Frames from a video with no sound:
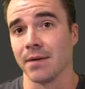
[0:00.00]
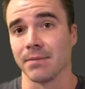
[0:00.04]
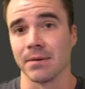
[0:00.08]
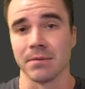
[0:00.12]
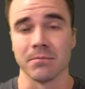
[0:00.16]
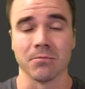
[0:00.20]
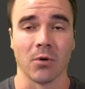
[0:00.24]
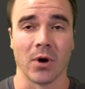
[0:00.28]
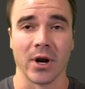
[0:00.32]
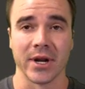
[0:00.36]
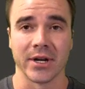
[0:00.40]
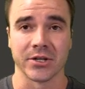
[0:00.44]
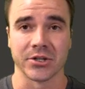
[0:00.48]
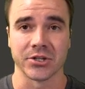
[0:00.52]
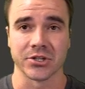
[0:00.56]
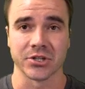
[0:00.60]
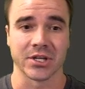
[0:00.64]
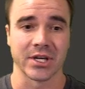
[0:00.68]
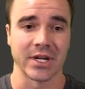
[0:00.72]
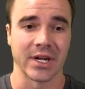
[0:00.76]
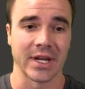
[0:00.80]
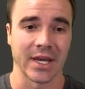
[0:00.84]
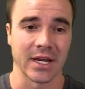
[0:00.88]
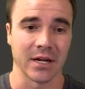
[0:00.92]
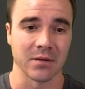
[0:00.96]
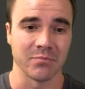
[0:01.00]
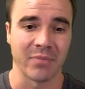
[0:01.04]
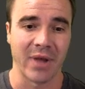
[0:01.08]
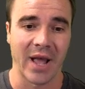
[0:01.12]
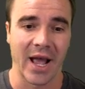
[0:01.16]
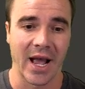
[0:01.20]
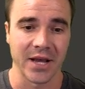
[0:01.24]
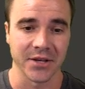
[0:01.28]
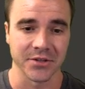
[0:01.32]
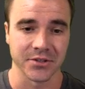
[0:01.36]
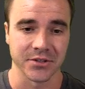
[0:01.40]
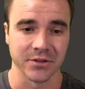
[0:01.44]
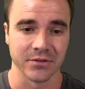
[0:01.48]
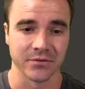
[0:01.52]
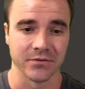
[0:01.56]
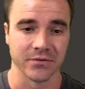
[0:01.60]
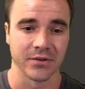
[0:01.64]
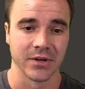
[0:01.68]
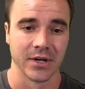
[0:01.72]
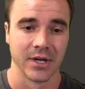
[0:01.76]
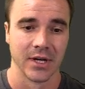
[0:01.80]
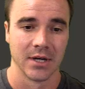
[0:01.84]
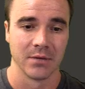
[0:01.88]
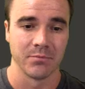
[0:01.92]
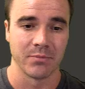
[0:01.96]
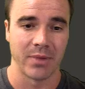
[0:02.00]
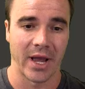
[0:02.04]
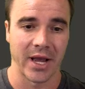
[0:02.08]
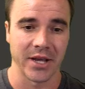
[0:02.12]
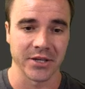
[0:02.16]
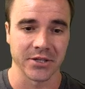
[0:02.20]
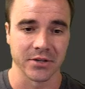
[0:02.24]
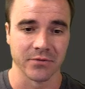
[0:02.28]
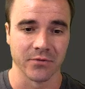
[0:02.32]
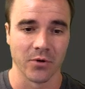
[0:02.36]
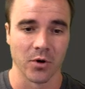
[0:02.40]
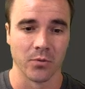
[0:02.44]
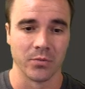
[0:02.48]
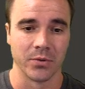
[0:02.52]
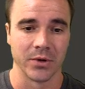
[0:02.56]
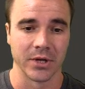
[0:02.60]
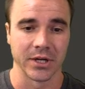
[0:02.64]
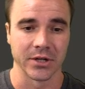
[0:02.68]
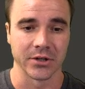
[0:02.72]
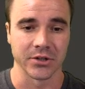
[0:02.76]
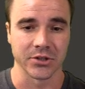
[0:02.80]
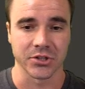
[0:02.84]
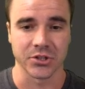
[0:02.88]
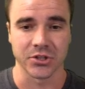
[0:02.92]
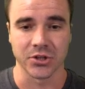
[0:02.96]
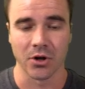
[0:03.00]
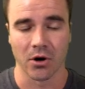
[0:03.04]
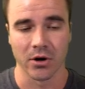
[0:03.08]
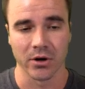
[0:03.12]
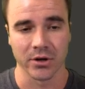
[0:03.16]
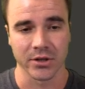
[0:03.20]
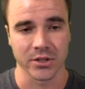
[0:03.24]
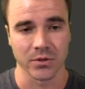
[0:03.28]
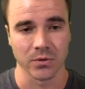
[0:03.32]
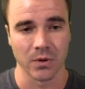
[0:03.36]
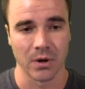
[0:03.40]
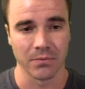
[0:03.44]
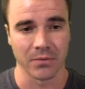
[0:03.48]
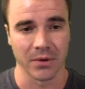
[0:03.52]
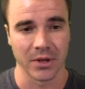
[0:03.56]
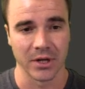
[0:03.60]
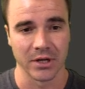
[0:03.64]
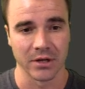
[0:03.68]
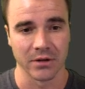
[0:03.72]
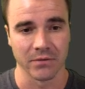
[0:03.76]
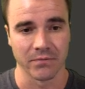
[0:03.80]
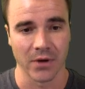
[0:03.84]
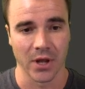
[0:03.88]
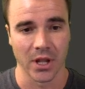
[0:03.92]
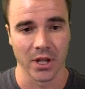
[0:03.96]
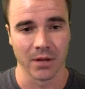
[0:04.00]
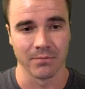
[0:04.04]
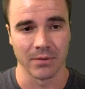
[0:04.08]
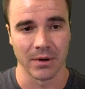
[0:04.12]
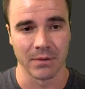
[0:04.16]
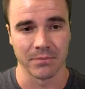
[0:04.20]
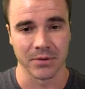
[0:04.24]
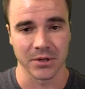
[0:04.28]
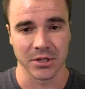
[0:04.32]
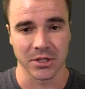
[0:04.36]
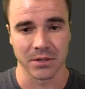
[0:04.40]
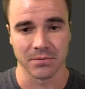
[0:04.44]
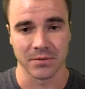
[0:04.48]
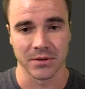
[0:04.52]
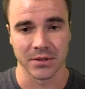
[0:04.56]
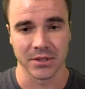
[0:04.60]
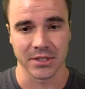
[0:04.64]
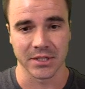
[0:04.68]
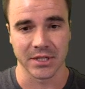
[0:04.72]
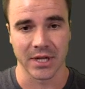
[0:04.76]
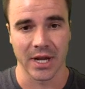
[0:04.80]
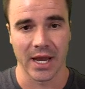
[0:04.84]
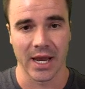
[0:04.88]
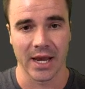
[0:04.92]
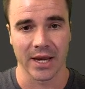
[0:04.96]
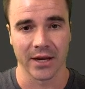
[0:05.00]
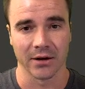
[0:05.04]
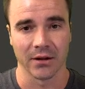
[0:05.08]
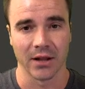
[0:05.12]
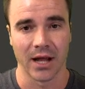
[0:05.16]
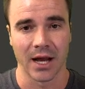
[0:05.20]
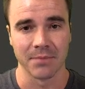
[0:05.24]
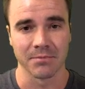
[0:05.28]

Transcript: I mean, white is just going to get a passive opening to start, so I'm going to develop my bishop to this diagonal.